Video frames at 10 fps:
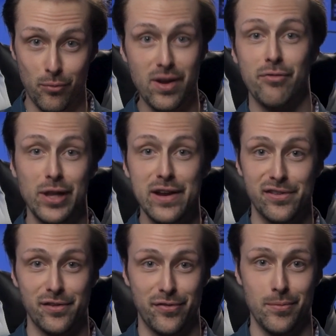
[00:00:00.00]

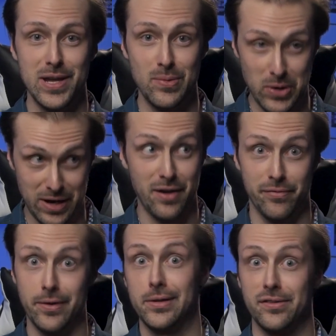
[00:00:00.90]
revelation for me when I
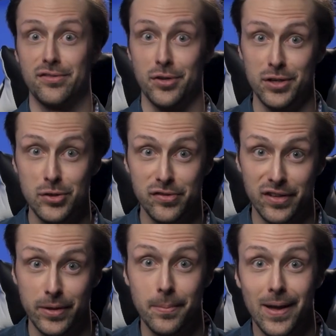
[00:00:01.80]
finally started
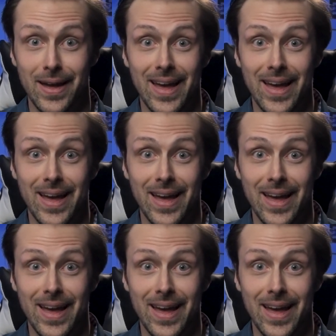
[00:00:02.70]
using them.